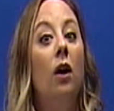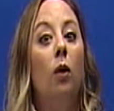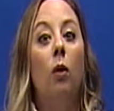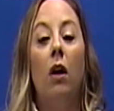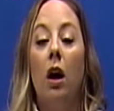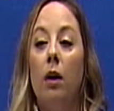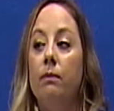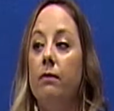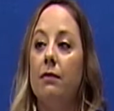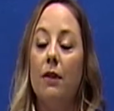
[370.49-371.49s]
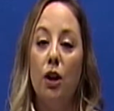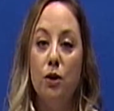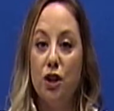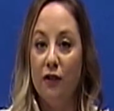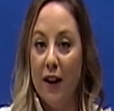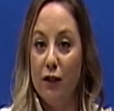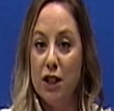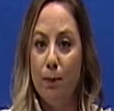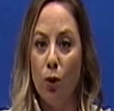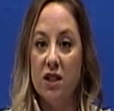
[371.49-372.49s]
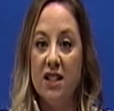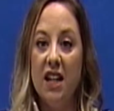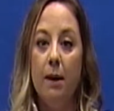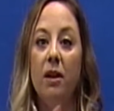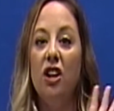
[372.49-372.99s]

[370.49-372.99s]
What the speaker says: Or who's your favorite sports team?